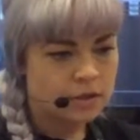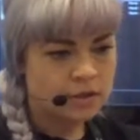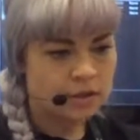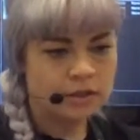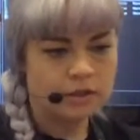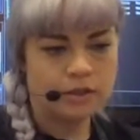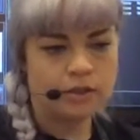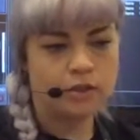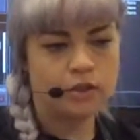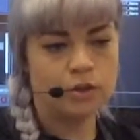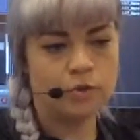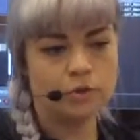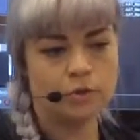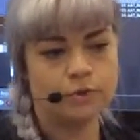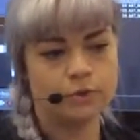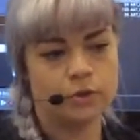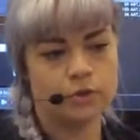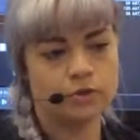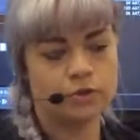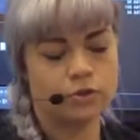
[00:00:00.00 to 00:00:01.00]
in the newer
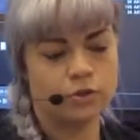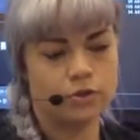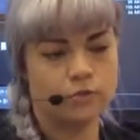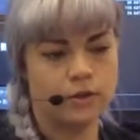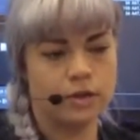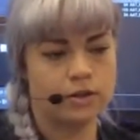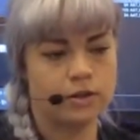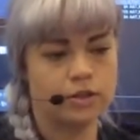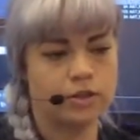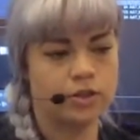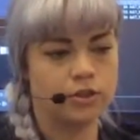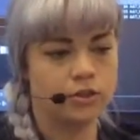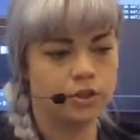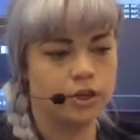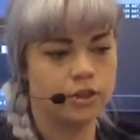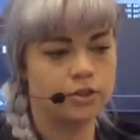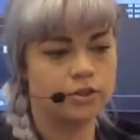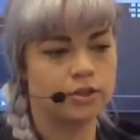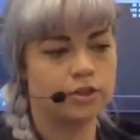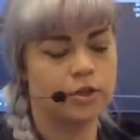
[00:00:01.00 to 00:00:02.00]
version of our
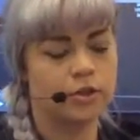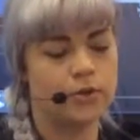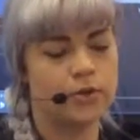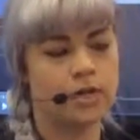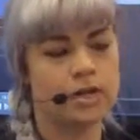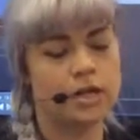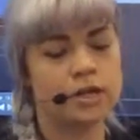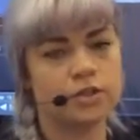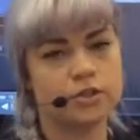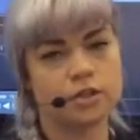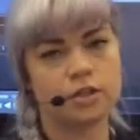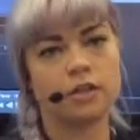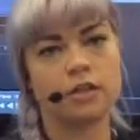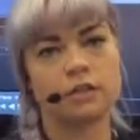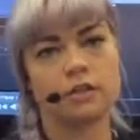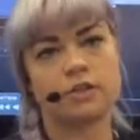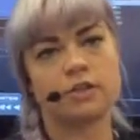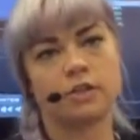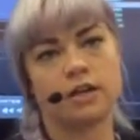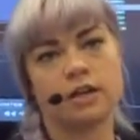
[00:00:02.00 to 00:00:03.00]
integration, you can actually
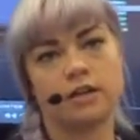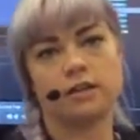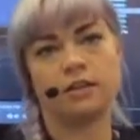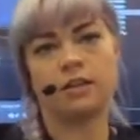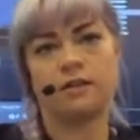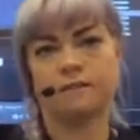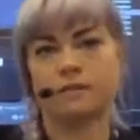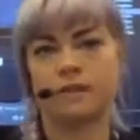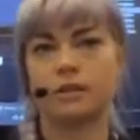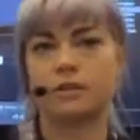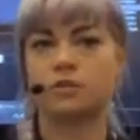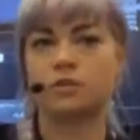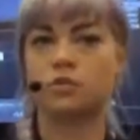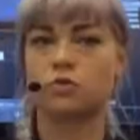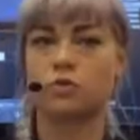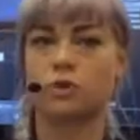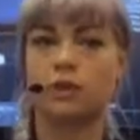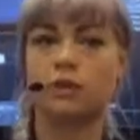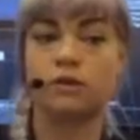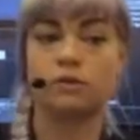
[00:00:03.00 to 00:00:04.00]
assign the events
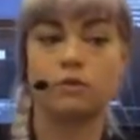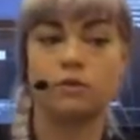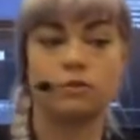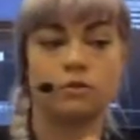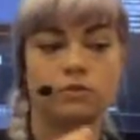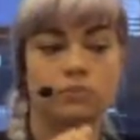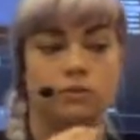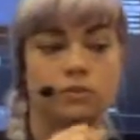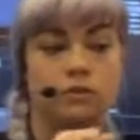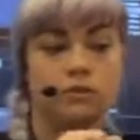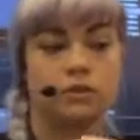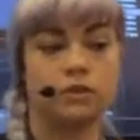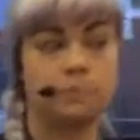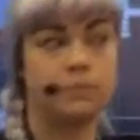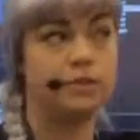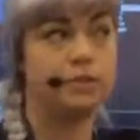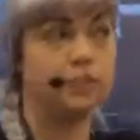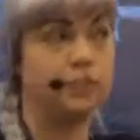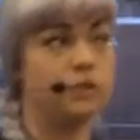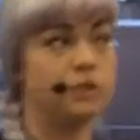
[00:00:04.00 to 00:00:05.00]
straight onto this
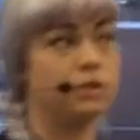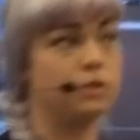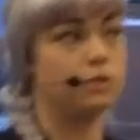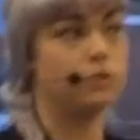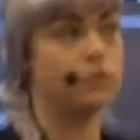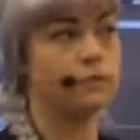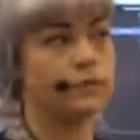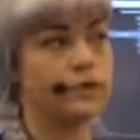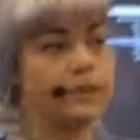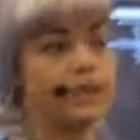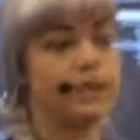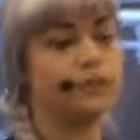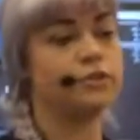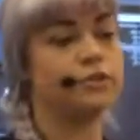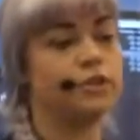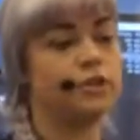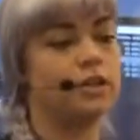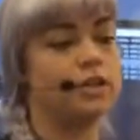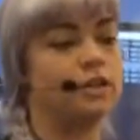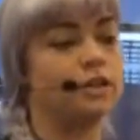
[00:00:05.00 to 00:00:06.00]
particular
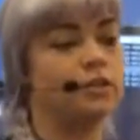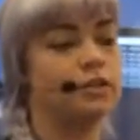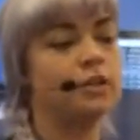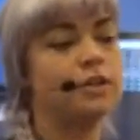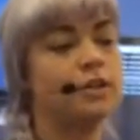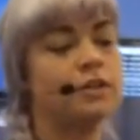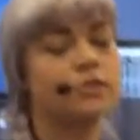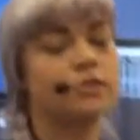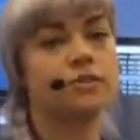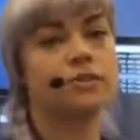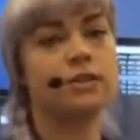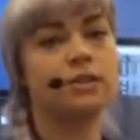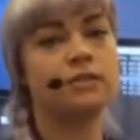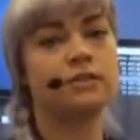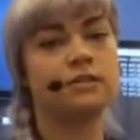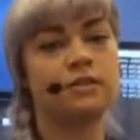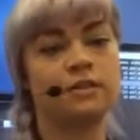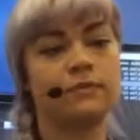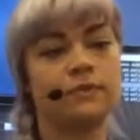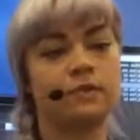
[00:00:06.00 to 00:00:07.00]
notification here. So
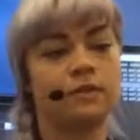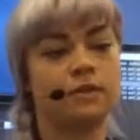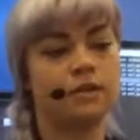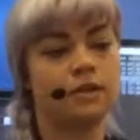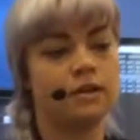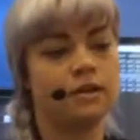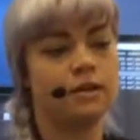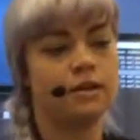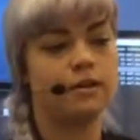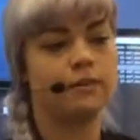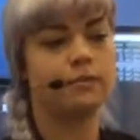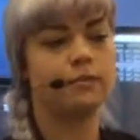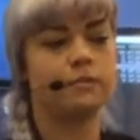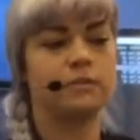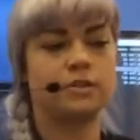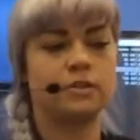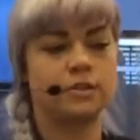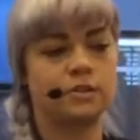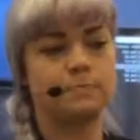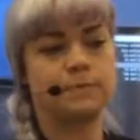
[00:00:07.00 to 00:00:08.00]
that's even
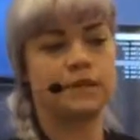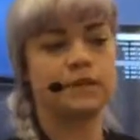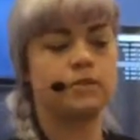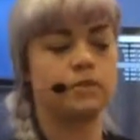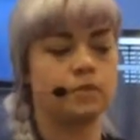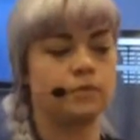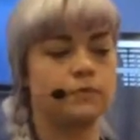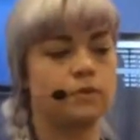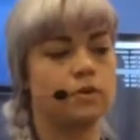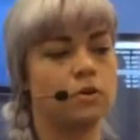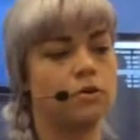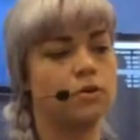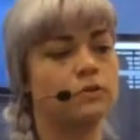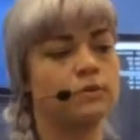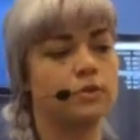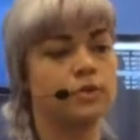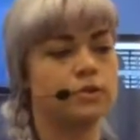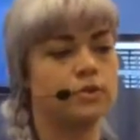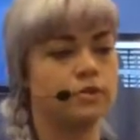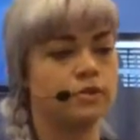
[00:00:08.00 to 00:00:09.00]
this is based off an
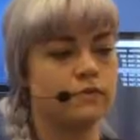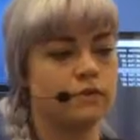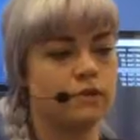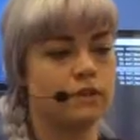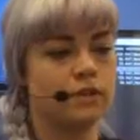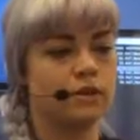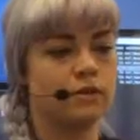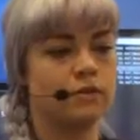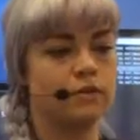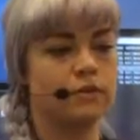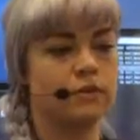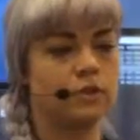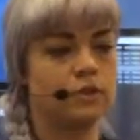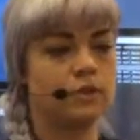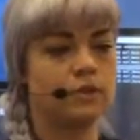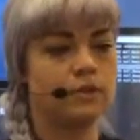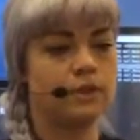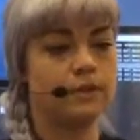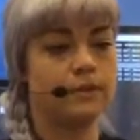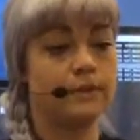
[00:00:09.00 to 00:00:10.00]
old version of
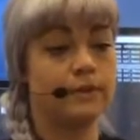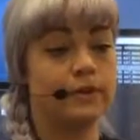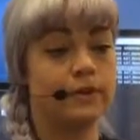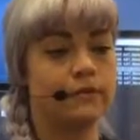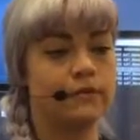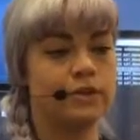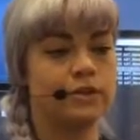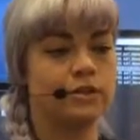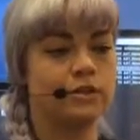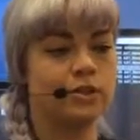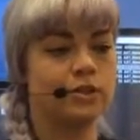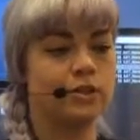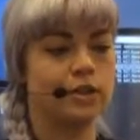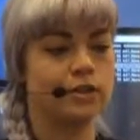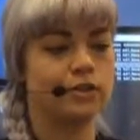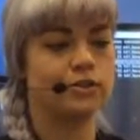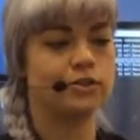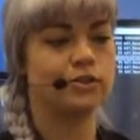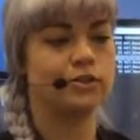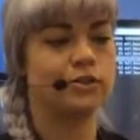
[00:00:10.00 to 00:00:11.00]
the
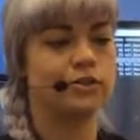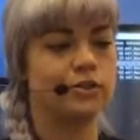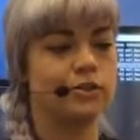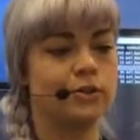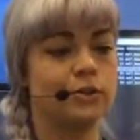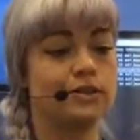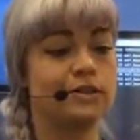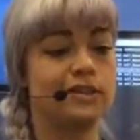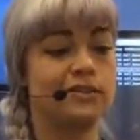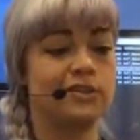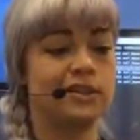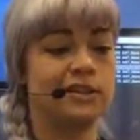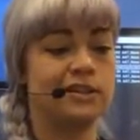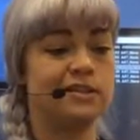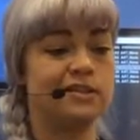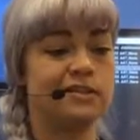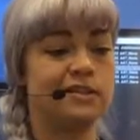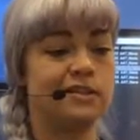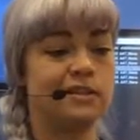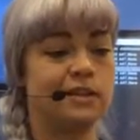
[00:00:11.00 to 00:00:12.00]
integration, so it's even
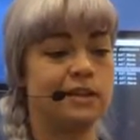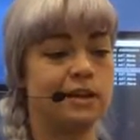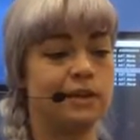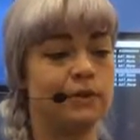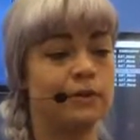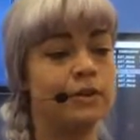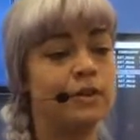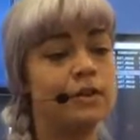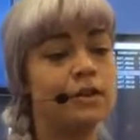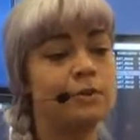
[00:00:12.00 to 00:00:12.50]
easier now.